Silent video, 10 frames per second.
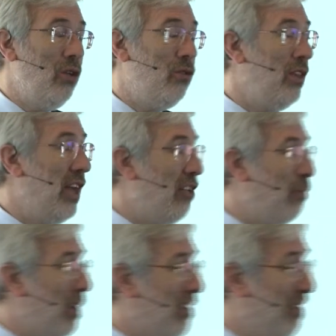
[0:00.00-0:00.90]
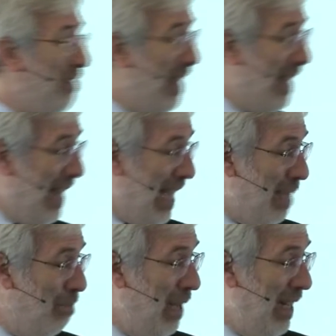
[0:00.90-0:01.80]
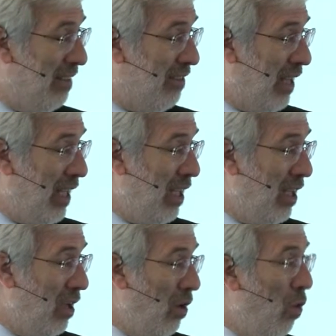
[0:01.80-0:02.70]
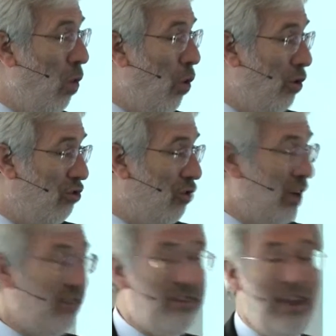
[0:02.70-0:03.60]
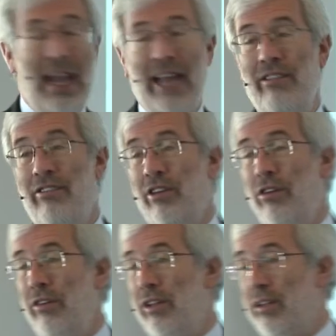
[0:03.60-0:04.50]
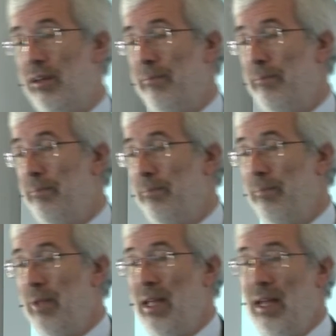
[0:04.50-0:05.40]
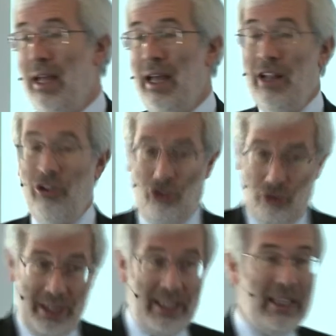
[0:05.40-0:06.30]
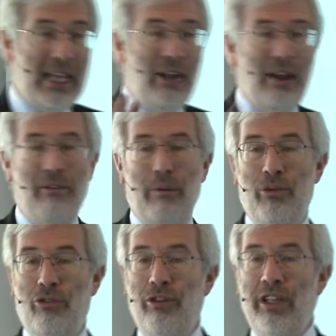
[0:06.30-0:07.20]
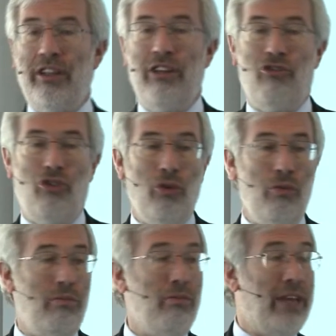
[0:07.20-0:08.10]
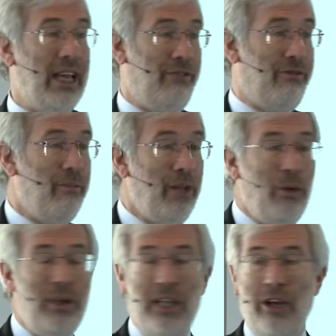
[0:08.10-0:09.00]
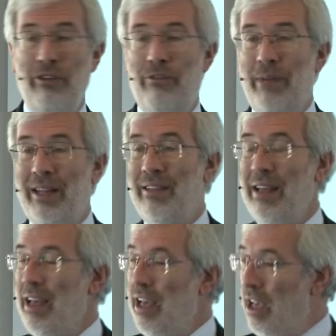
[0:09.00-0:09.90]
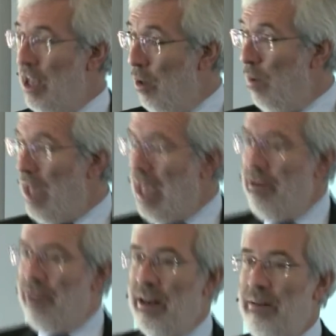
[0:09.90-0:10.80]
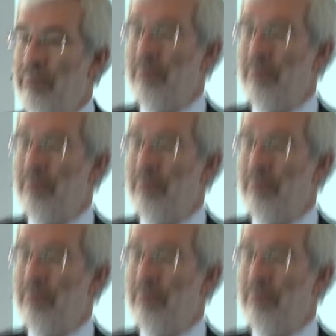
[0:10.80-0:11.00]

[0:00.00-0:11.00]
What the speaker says: to the aspects of liability or trust and security. During the day you'll have opportunity to get familiar with those, but even